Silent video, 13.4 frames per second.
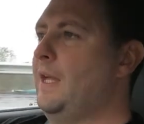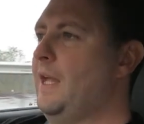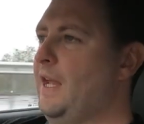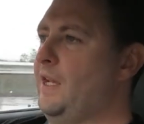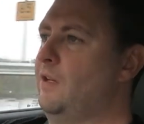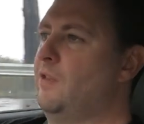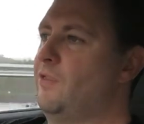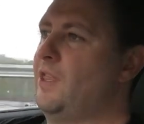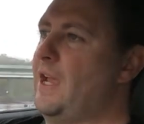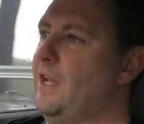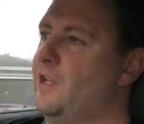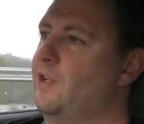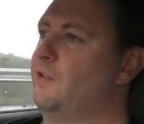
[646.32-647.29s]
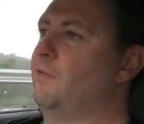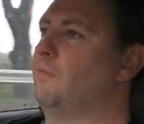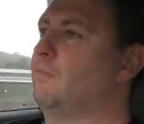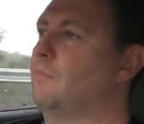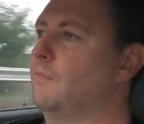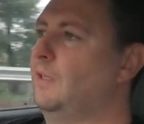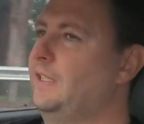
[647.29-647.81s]
And that
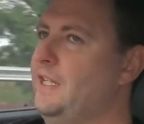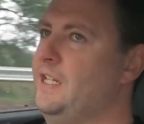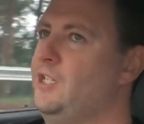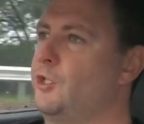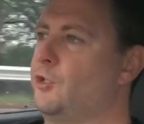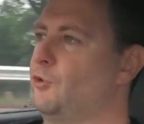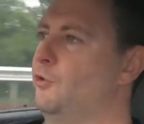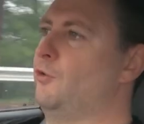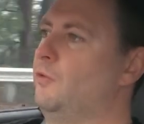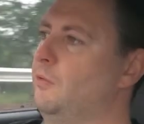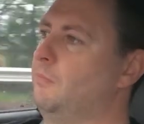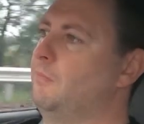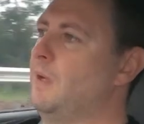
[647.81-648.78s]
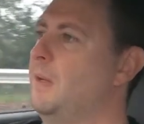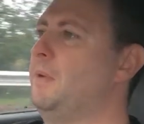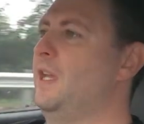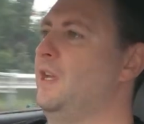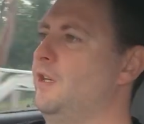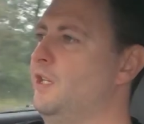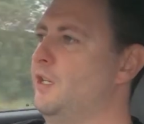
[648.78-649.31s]
can lead to maybe
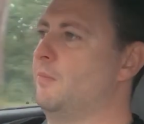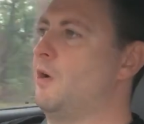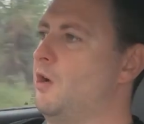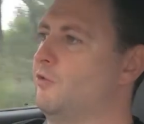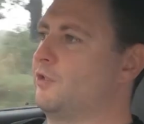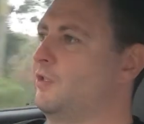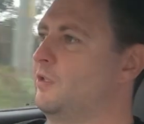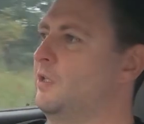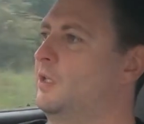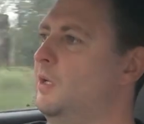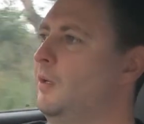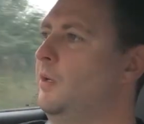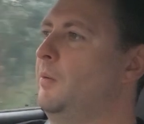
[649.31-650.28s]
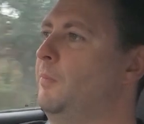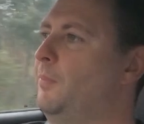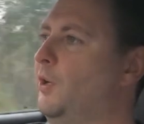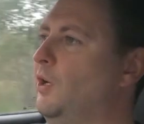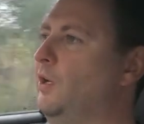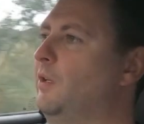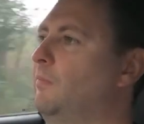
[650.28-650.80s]
your miles
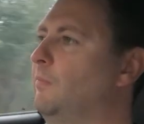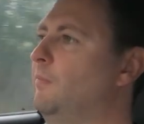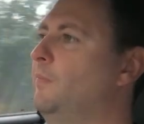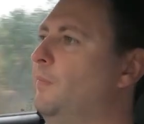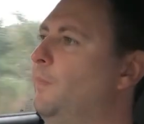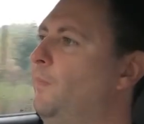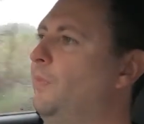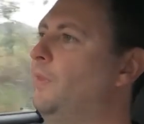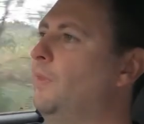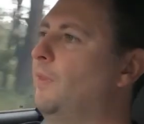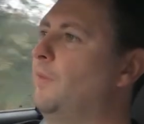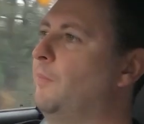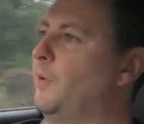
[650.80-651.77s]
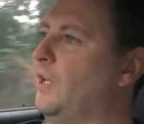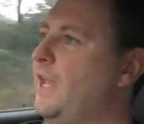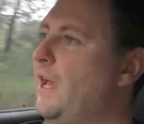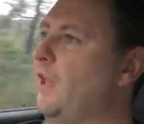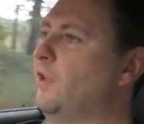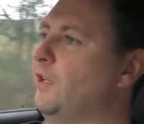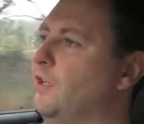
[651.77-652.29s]
per
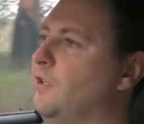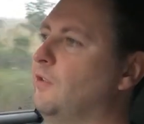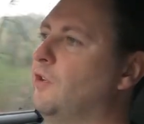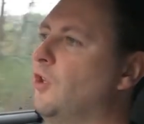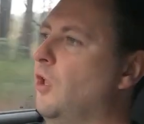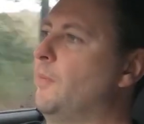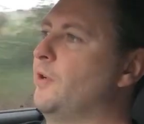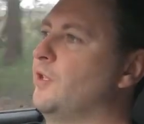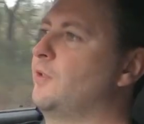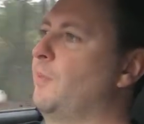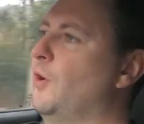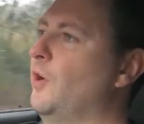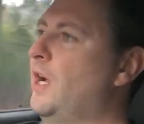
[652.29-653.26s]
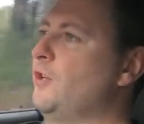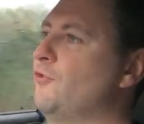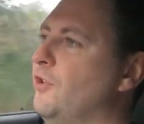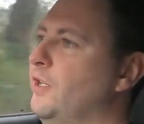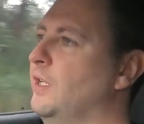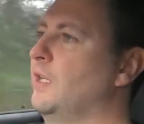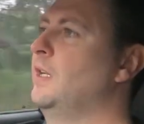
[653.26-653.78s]
gallon and kilometres per
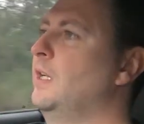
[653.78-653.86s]
100.